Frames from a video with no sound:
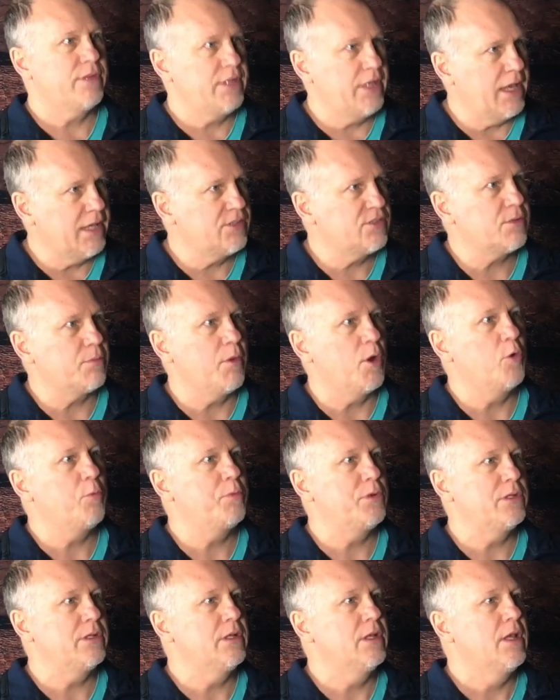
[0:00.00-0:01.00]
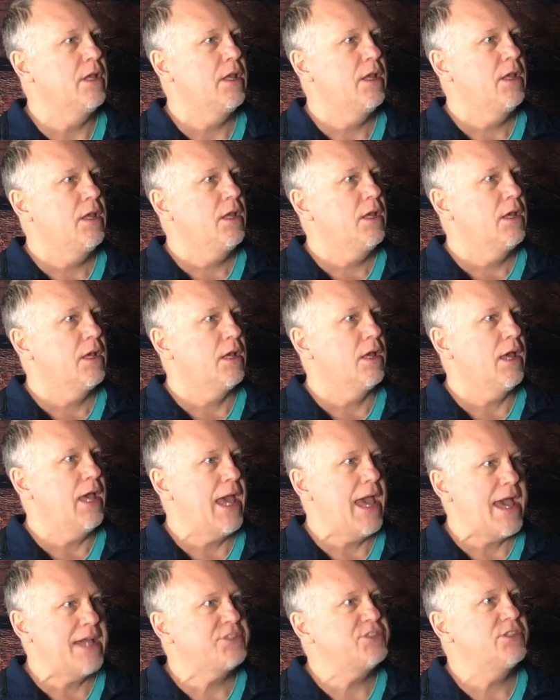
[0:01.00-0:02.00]
You had some open
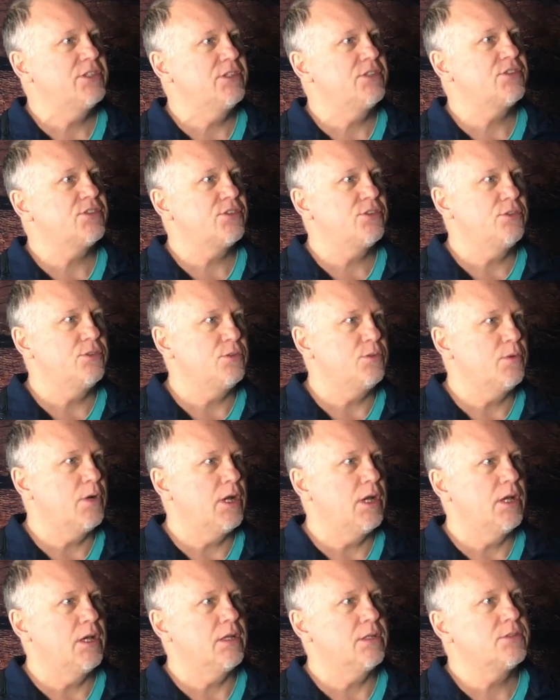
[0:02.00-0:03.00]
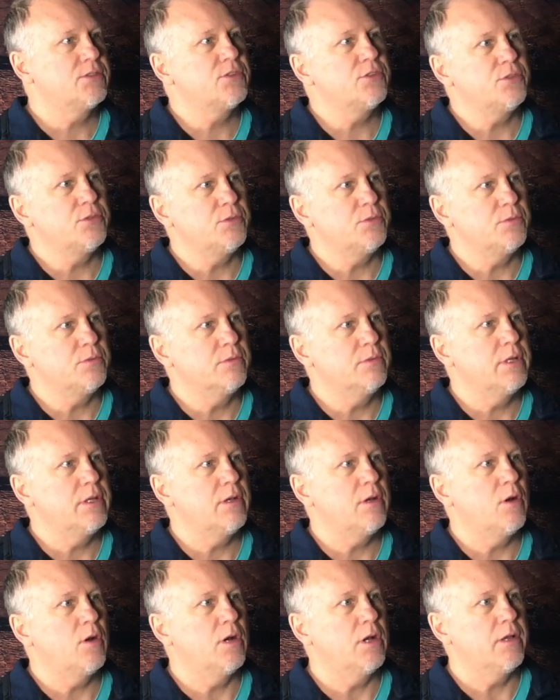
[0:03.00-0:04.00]
hatches to
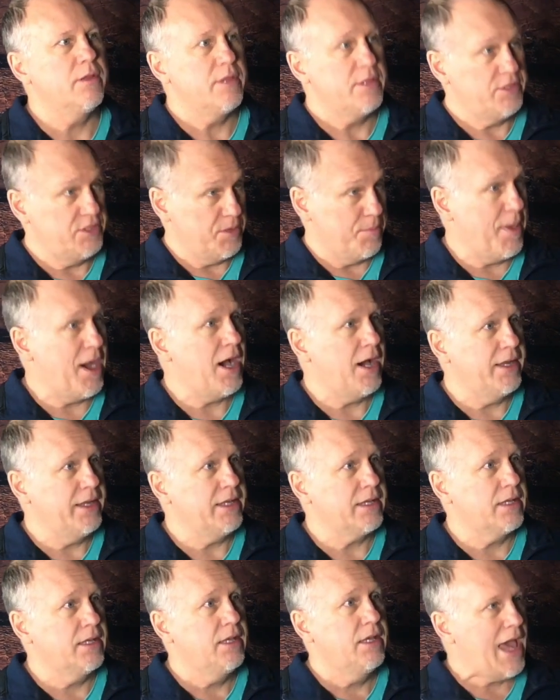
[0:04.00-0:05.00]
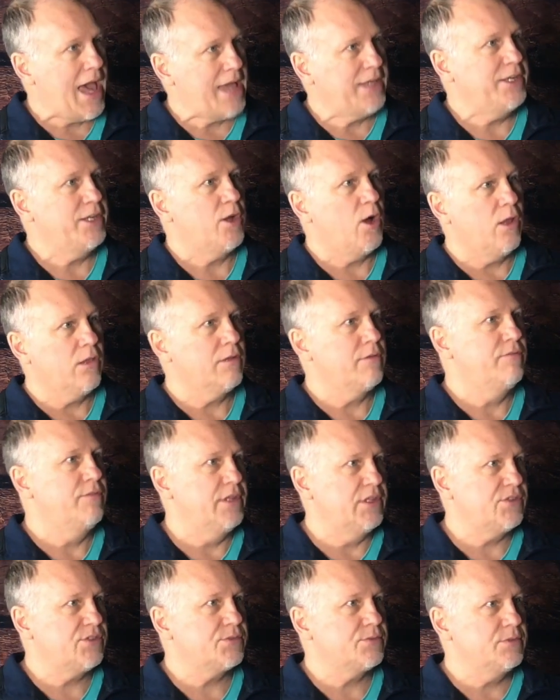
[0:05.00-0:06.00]
the demonic. How did all of
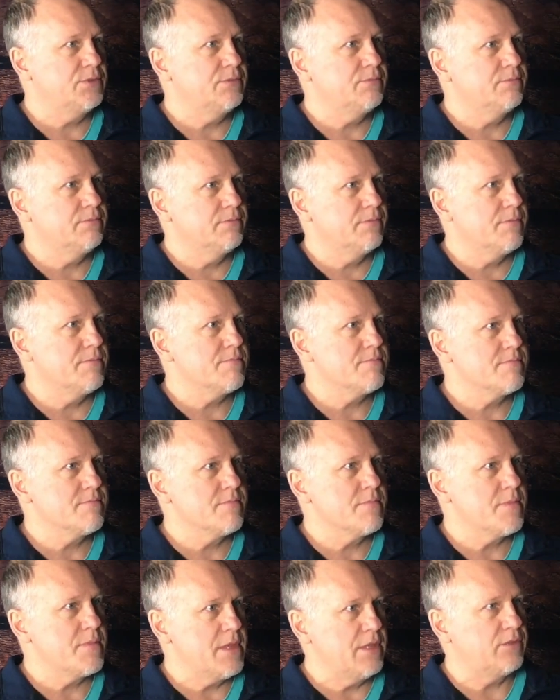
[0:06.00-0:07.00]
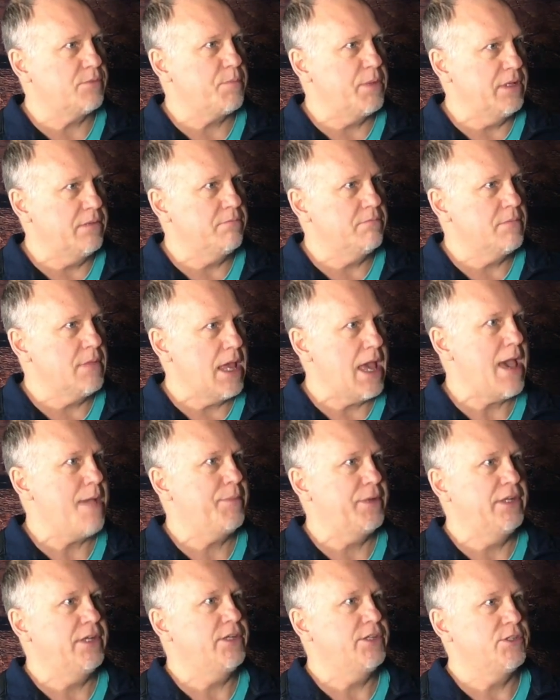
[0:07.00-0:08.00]
this that's been
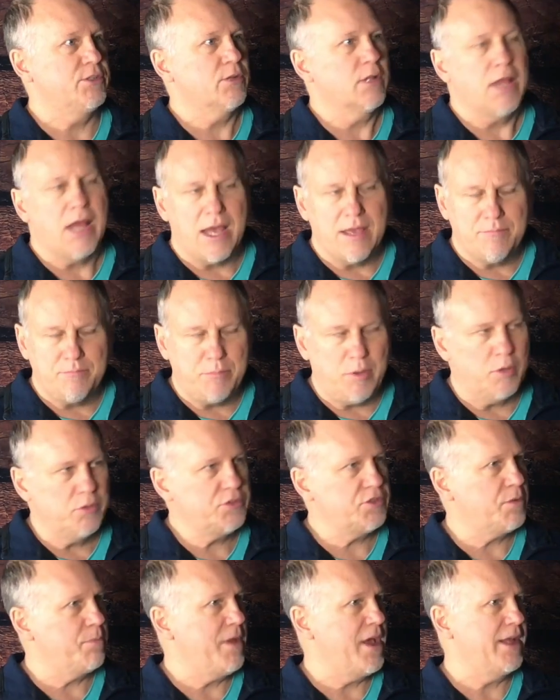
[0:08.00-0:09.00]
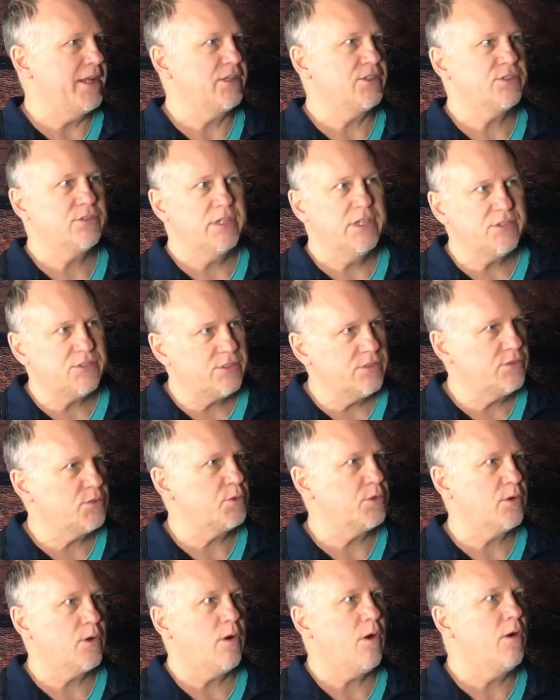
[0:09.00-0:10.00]
happening to your life, post-traumatic stress
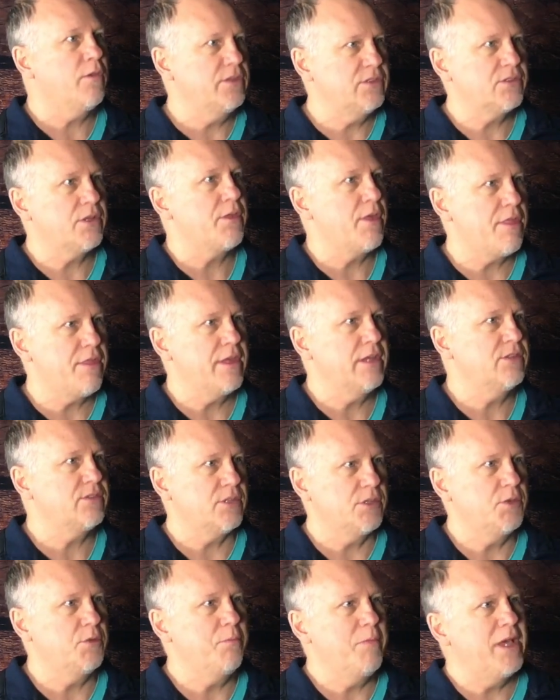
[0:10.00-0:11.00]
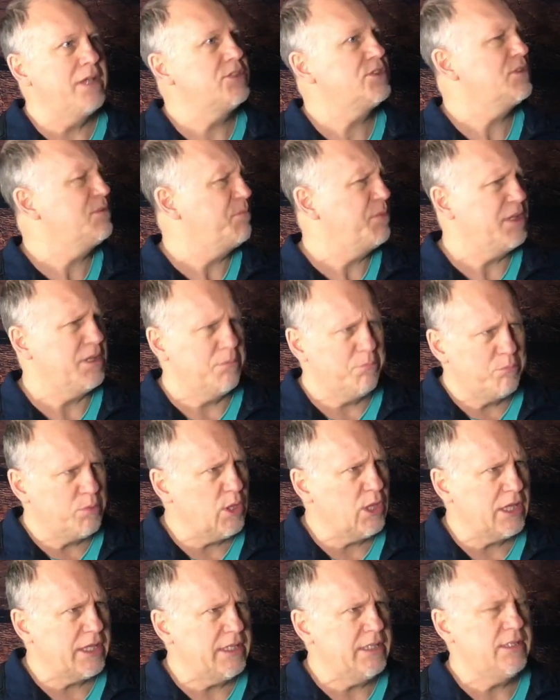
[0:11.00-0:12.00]
disorder, all these other things that you mentioned, being
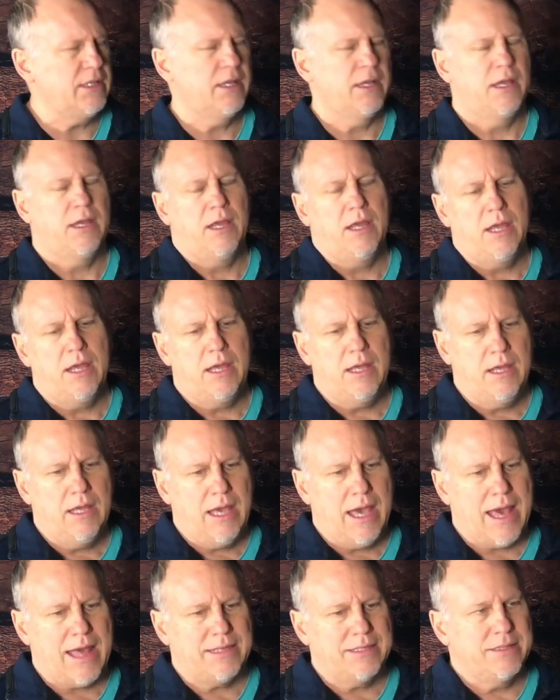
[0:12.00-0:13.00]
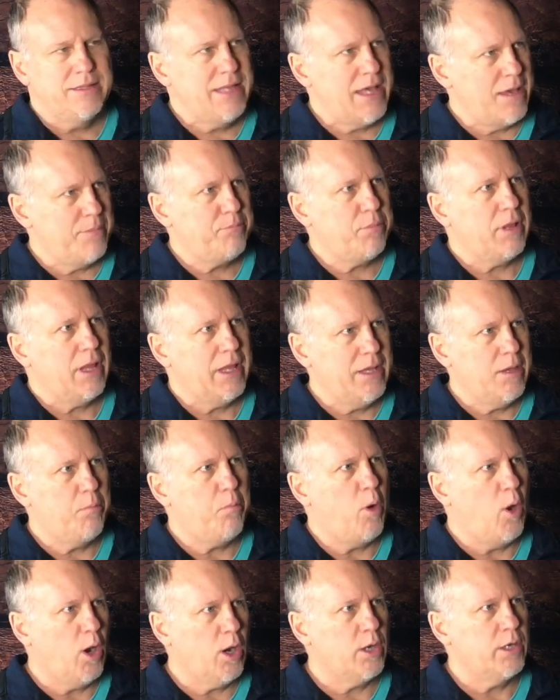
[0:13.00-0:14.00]
bullied, how did that play a
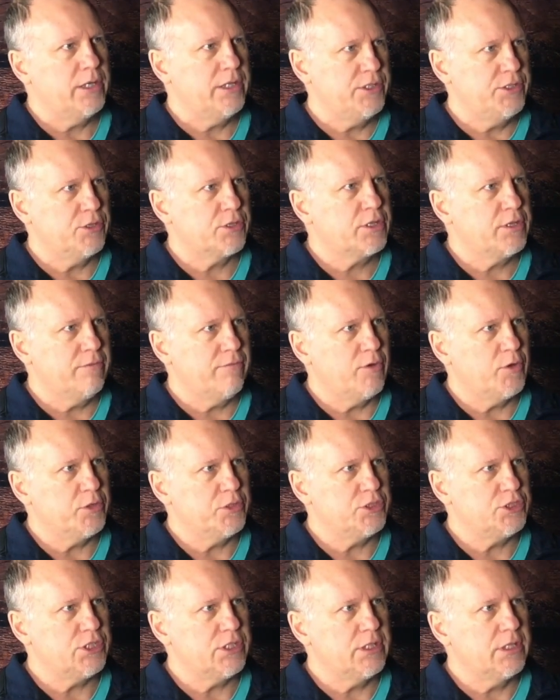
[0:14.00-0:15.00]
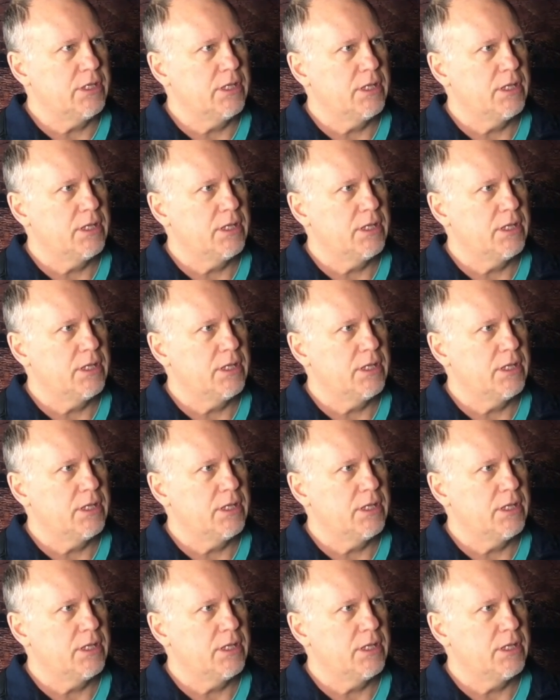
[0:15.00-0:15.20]
part in your conversion?